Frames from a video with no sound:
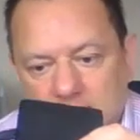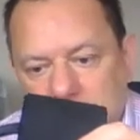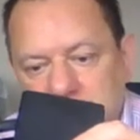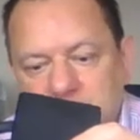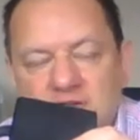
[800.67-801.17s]

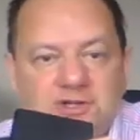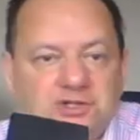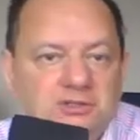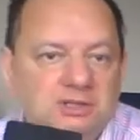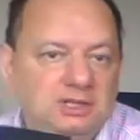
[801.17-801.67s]
The
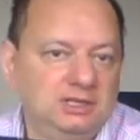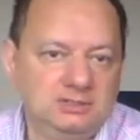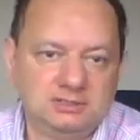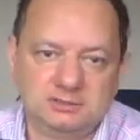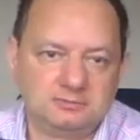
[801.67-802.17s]
charging
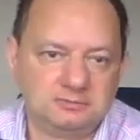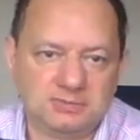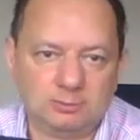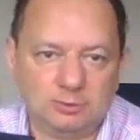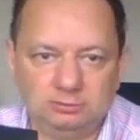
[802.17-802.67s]
takes
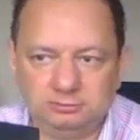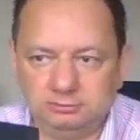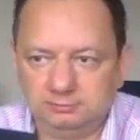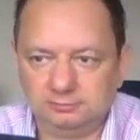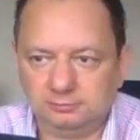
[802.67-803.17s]
about
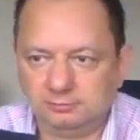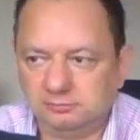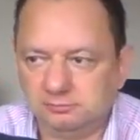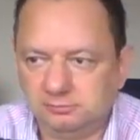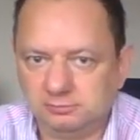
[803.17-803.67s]

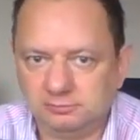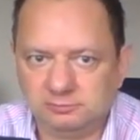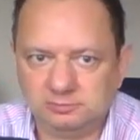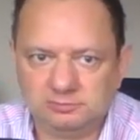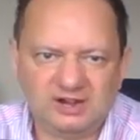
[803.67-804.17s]

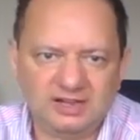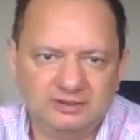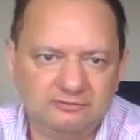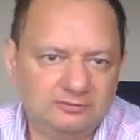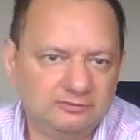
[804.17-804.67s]

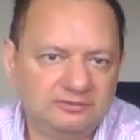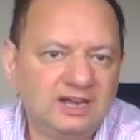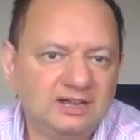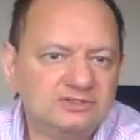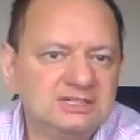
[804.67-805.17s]

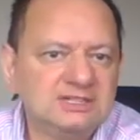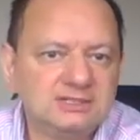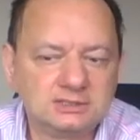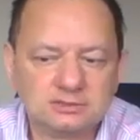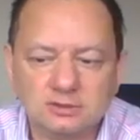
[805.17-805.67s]

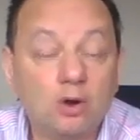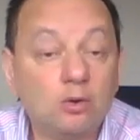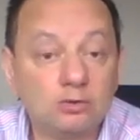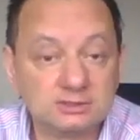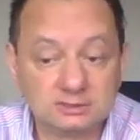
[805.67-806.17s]
5-6
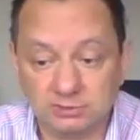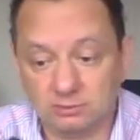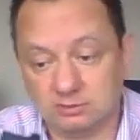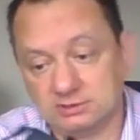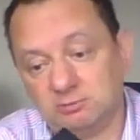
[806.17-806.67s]
hours
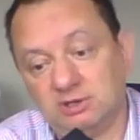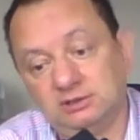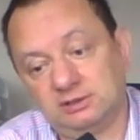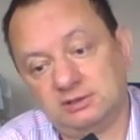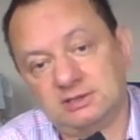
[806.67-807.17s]
because the
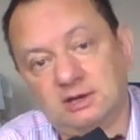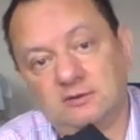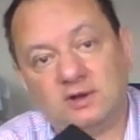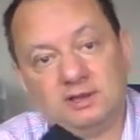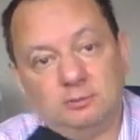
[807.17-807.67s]
batteries
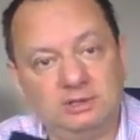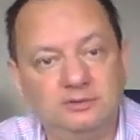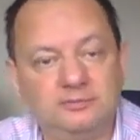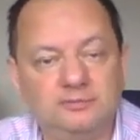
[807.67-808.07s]
are quite big.